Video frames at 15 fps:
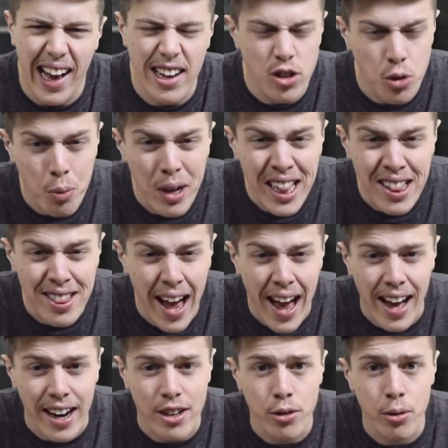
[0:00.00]
As a wee
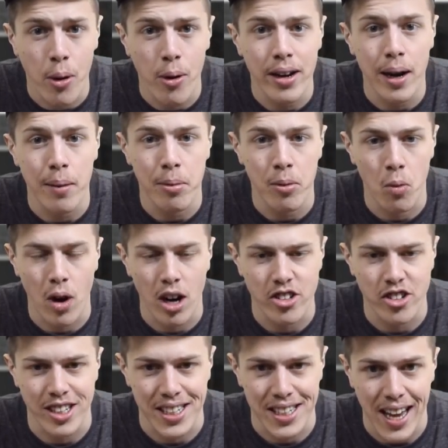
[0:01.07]
lad growing up and
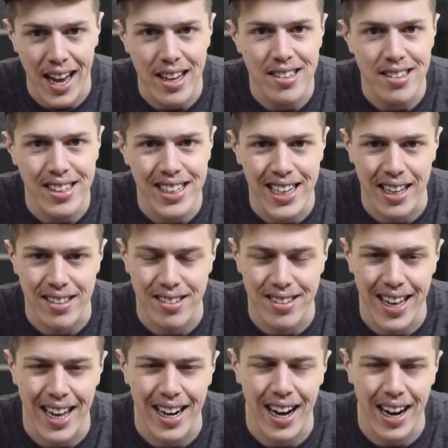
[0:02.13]
watching Casey
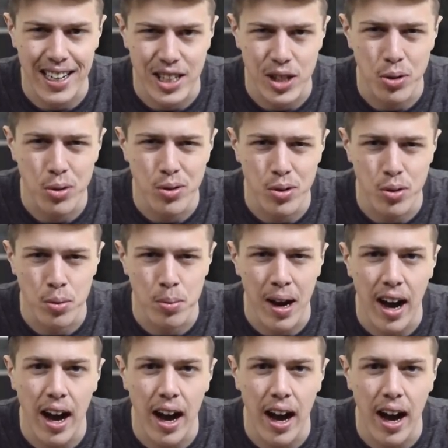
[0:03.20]
Neistat on YouTube,